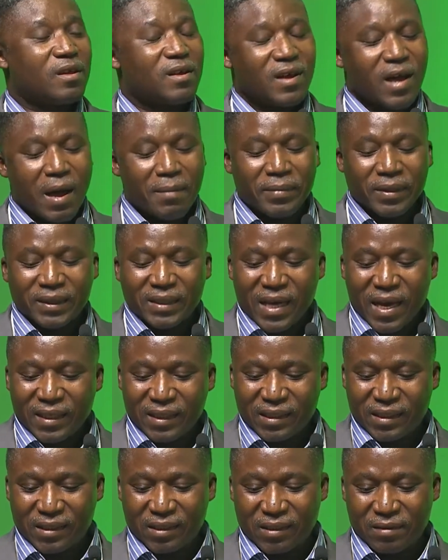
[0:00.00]

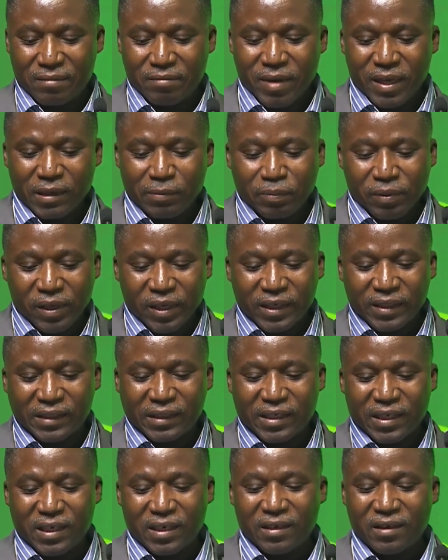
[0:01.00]
habitat
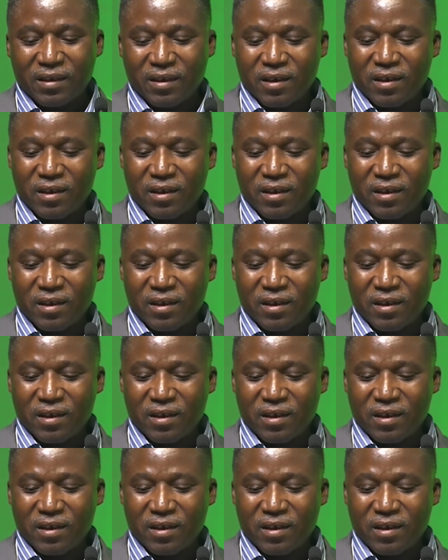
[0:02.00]
manipulation,